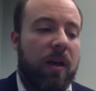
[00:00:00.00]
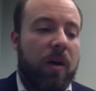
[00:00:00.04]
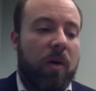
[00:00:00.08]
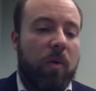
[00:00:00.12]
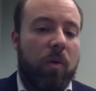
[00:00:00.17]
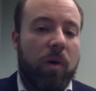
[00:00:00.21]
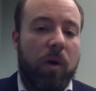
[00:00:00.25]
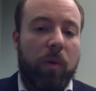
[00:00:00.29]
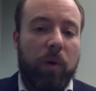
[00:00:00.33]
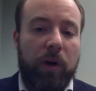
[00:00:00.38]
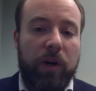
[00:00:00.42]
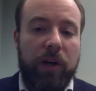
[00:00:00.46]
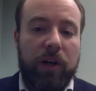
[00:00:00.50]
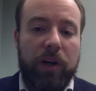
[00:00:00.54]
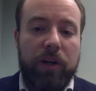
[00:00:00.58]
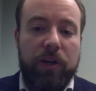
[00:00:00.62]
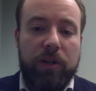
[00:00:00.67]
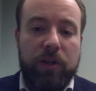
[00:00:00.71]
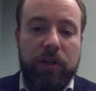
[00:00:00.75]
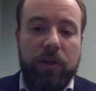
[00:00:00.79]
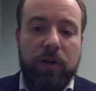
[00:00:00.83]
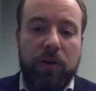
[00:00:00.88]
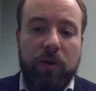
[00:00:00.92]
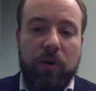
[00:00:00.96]
What we're going to
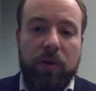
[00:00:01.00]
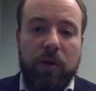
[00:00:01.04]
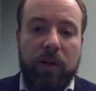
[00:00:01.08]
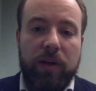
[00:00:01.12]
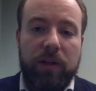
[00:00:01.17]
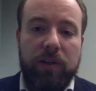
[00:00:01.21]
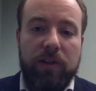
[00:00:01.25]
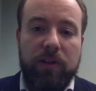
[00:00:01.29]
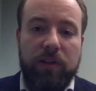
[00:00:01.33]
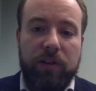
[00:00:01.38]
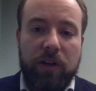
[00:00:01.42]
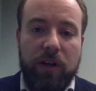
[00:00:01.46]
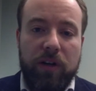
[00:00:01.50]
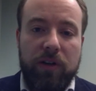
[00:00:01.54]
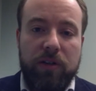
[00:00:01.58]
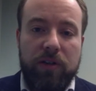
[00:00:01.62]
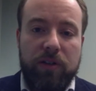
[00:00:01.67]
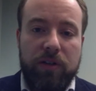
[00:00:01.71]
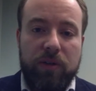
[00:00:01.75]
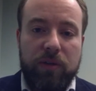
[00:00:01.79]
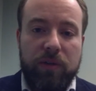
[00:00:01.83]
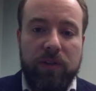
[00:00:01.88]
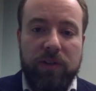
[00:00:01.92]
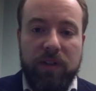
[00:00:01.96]
do is start
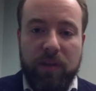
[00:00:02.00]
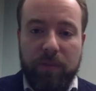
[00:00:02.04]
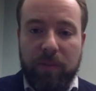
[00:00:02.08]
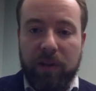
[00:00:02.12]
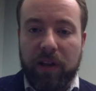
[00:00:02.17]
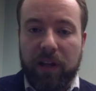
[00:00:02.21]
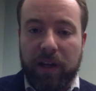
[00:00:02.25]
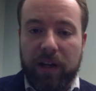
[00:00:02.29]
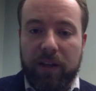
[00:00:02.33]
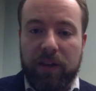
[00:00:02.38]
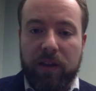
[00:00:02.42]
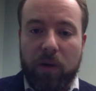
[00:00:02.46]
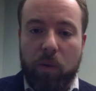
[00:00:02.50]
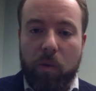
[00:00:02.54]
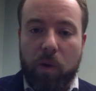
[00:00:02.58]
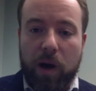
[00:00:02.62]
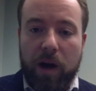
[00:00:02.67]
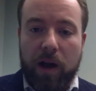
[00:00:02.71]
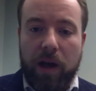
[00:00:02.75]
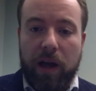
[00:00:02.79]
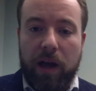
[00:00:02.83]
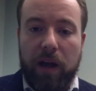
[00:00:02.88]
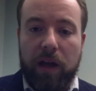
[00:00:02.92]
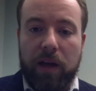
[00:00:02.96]
to simulate the
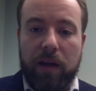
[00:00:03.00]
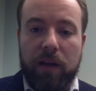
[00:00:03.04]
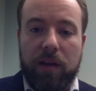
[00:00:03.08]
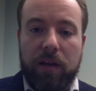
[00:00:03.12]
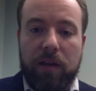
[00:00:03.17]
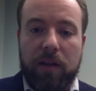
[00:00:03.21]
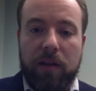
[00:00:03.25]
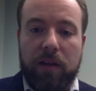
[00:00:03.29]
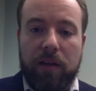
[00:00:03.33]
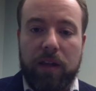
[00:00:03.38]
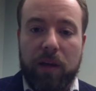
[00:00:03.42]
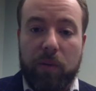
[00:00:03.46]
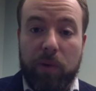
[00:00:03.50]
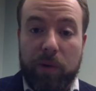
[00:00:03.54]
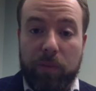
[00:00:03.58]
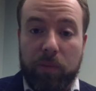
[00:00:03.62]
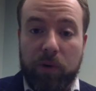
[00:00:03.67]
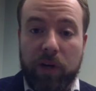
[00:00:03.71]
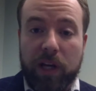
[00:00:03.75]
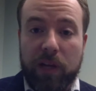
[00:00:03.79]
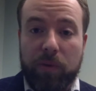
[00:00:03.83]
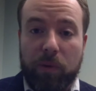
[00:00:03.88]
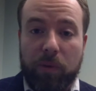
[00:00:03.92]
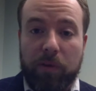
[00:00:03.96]
way that we
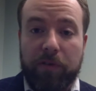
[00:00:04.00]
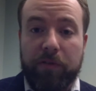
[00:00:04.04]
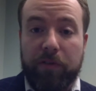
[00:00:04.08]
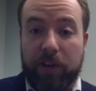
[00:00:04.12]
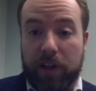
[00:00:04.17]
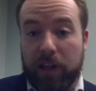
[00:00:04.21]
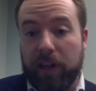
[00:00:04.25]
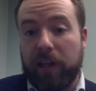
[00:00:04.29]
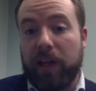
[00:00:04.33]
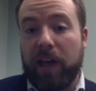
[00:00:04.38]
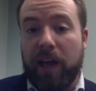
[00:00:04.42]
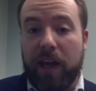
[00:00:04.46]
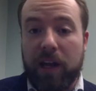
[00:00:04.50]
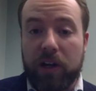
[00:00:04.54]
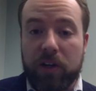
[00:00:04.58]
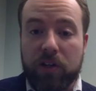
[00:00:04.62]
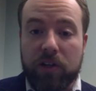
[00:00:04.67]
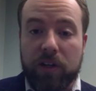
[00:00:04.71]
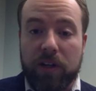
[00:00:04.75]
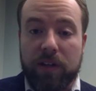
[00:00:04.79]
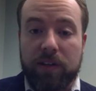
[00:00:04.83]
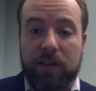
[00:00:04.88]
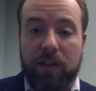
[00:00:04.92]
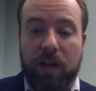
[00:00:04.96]
breathe when we're feeling
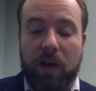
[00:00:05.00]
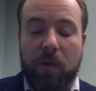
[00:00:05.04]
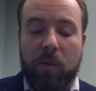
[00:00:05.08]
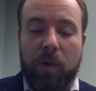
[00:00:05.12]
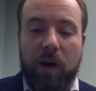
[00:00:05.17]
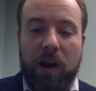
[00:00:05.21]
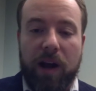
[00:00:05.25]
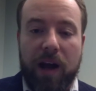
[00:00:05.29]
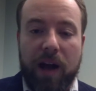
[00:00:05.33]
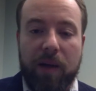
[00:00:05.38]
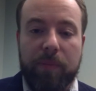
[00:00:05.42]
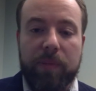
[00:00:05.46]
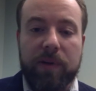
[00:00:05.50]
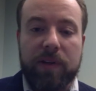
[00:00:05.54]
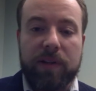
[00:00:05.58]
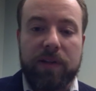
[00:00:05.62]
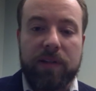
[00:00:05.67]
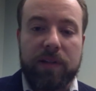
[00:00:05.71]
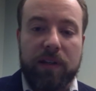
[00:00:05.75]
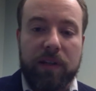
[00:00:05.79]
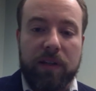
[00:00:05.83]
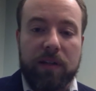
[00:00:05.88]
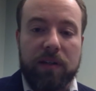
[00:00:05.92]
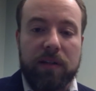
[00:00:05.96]
anxious. And what
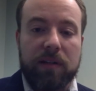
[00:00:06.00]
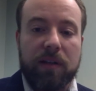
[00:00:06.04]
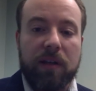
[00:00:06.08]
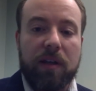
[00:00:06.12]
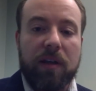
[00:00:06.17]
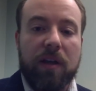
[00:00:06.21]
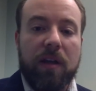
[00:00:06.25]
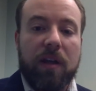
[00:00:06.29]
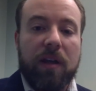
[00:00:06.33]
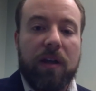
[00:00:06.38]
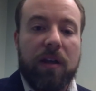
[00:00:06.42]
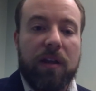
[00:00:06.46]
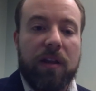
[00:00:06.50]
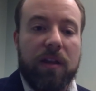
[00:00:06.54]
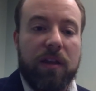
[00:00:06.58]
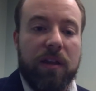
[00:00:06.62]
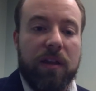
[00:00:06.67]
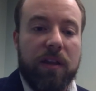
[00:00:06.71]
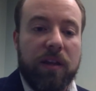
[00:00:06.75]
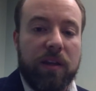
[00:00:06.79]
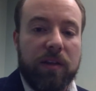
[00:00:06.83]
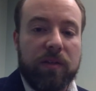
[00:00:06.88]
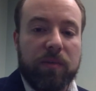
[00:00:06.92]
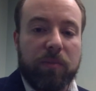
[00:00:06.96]
happens is
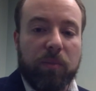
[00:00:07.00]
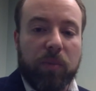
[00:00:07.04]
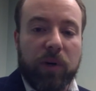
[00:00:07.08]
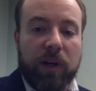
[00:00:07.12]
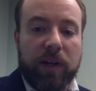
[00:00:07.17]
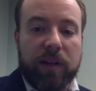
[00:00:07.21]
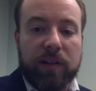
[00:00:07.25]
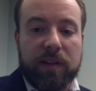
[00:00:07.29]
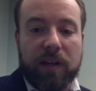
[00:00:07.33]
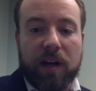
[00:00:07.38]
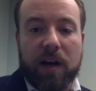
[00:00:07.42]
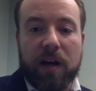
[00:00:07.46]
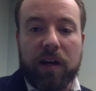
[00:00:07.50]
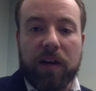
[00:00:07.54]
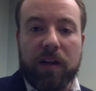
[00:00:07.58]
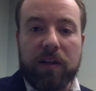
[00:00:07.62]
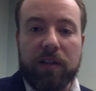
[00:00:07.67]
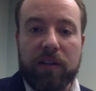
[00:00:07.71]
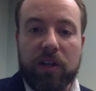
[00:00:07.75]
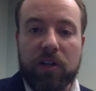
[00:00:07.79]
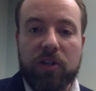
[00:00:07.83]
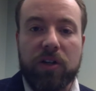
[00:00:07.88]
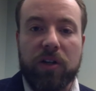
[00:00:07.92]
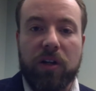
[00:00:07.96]
this brings on
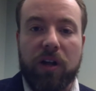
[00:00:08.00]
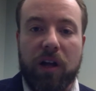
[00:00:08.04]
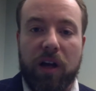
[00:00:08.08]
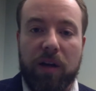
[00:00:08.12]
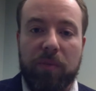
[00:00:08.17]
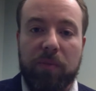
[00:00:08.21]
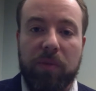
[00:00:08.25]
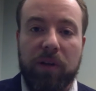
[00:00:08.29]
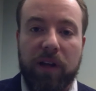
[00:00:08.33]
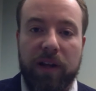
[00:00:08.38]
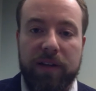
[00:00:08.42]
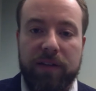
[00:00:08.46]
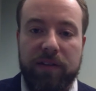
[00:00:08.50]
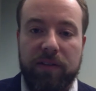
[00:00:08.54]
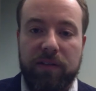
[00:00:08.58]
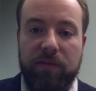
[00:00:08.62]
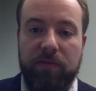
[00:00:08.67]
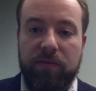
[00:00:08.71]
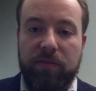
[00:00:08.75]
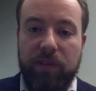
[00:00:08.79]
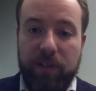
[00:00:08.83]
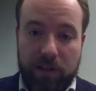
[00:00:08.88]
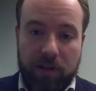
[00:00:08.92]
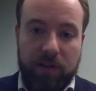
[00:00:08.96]
additional unpleasant
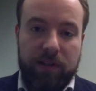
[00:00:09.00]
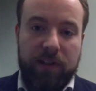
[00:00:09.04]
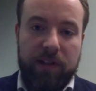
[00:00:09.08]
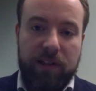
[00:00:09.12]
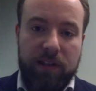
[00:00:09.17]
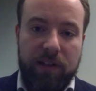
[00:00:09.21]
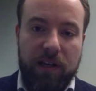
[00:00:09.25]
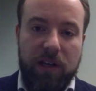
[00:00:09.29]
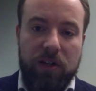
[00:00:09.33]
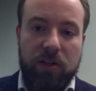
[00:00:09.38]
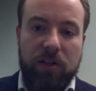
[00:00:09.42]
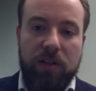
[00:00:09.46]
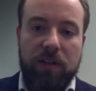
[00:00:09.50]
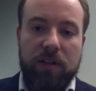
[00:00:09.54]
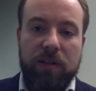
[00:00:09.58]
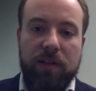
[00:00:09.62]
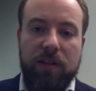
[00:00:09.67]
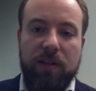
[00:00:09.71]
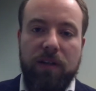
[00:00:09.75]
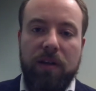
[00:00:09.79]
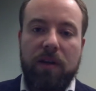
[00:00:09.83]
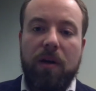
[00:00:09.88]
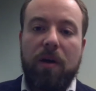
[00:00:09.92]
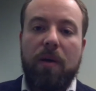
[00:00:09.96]
physical
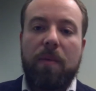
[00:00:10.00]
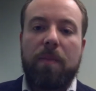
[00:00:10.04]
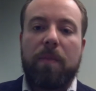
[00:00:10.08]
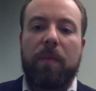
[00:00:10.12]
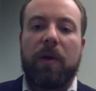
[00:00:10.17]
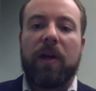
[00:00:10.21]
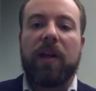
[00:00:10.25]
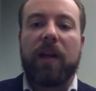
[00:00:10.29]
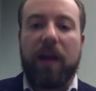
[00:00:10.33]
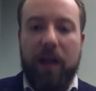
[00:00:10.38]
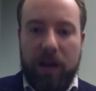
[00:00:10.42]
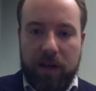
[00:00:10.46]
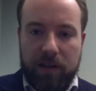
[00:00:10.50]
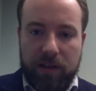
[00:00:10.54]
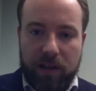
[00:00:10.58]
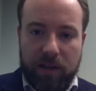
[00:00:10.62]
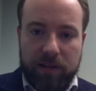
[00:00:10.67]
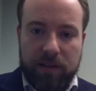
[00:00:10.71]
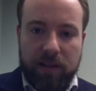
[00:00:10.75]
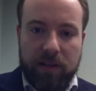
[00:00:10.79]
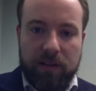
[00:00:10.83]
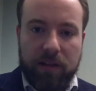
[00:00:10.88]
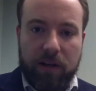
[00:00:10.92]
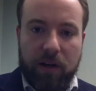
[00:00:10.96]
sensations. But again, it does
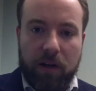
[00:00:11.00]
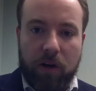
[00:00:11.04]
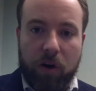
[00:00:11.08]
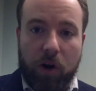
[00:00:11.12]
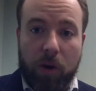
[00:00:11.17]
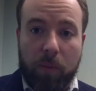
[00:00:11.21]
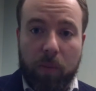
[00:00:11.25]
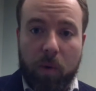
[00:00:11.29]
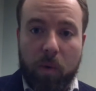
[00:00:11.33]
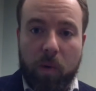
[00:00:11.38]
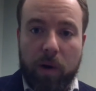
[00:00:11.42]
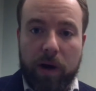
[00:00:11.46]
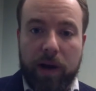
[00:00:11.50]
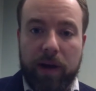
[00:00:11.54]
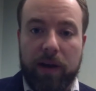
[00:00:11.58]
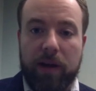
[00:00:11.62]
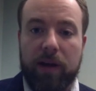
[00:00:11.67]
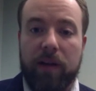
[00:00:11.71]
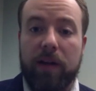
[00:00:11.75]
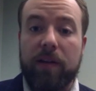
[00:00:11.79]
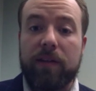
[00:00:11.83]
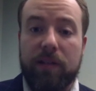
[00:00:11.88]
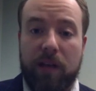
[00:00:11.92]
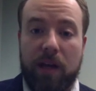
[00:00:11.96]
this in a normal way,
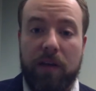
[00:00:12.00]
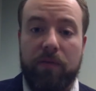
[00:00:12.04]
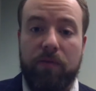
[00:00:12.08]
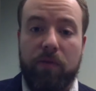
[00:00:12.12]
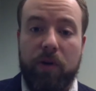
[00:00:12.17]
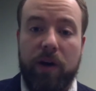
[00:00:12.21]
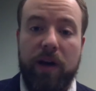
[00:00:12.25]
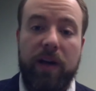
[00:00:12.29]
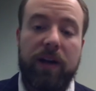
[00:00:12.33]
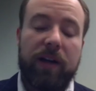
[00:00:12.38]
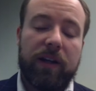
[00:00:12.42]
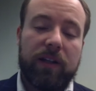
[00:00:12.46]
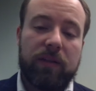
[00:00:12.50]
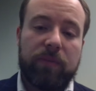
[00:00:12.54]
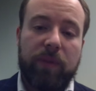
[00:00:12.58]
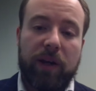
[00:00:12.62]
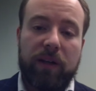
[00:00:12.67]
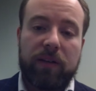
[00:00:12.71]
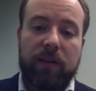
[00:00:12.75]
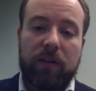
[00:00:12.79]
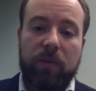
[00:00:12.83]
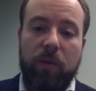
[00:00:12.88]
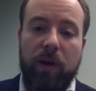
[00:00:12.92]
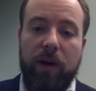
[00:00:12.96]
in a safe way, an
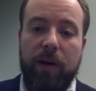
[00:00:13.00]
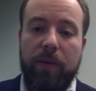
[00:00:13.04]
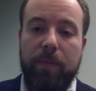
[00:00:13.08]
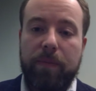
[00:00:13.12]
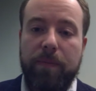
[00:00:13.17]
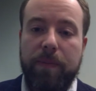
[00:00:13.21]
expected way.